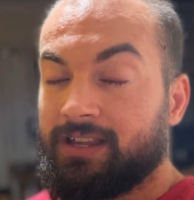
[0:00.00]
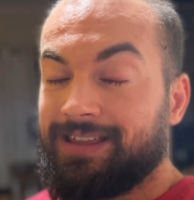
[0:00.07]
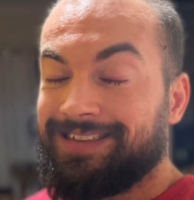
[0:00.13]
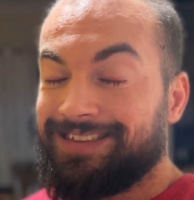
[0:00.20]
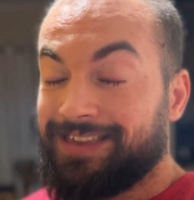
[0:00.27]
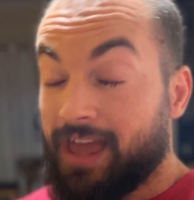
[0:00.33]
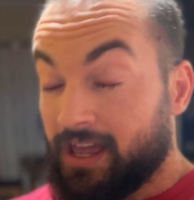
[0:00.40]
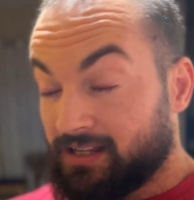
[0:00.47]

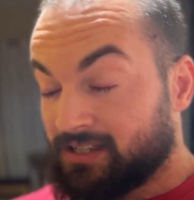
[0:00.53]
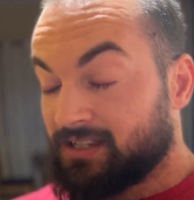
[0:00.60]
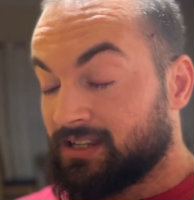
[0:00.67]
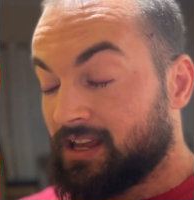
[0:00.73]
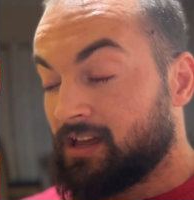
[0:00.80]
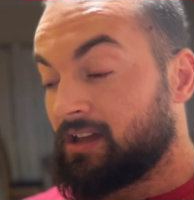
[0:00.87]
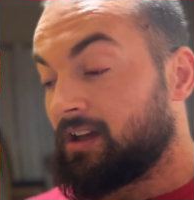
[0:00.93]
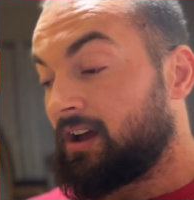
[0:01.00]
Yes,
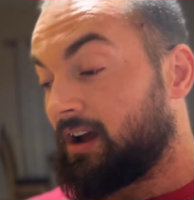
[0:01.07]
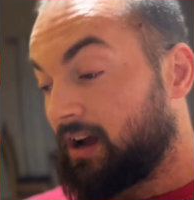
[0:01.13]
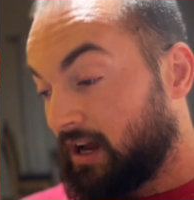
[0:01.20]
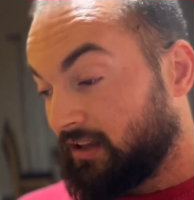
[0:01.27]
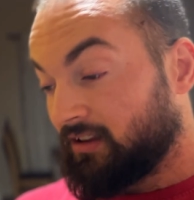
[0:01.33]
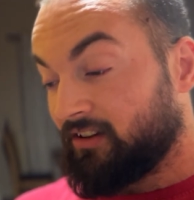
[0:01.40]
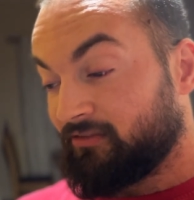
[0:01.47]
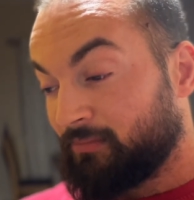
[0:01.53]
I
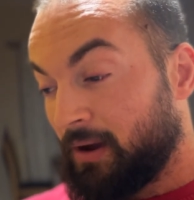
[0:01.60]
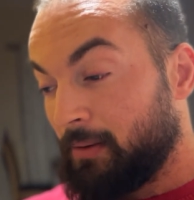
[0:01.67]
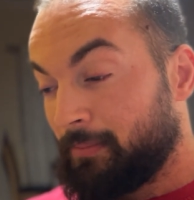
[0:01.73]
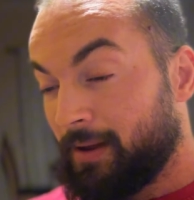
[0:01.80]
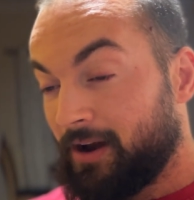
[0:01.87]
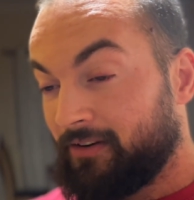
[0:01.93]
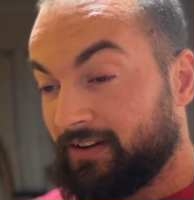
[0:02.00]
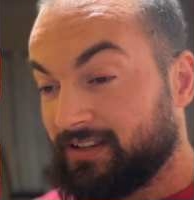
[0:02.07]
love my
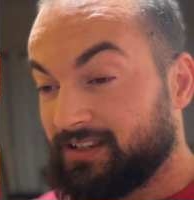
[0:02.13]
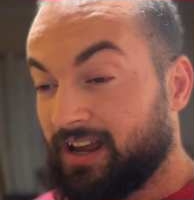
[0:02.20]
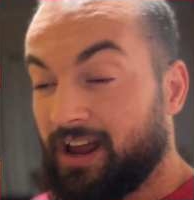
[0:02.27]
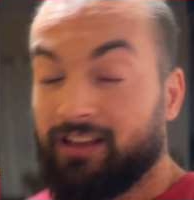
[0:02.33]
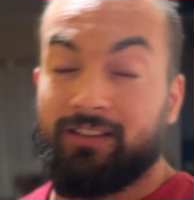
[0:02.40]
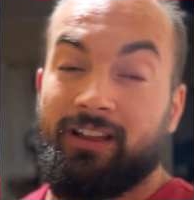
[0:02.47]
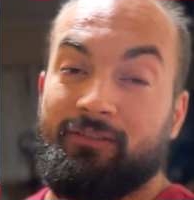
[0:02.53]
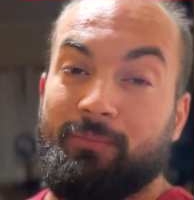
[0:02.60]
berries. I
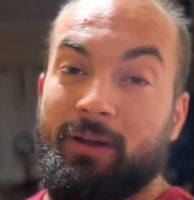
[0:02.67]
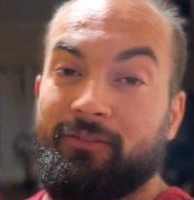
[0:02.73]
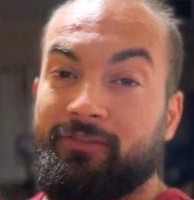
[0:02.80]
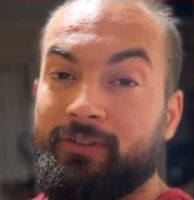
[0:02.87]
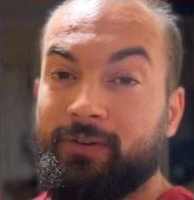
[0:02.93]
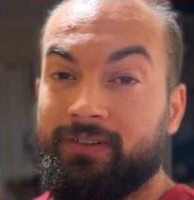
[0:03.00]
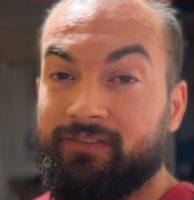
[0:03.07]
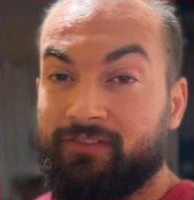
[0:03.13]
love my
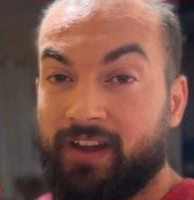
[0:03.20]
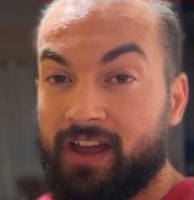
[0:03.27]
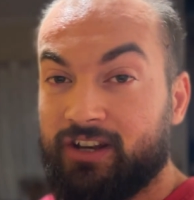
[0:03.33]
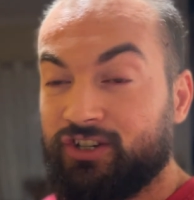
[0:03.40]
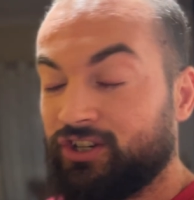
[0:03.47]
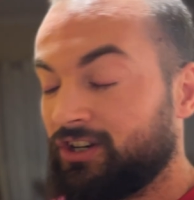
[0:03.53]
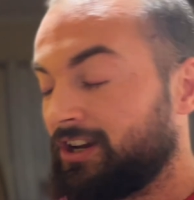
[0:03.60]
fruit and veg.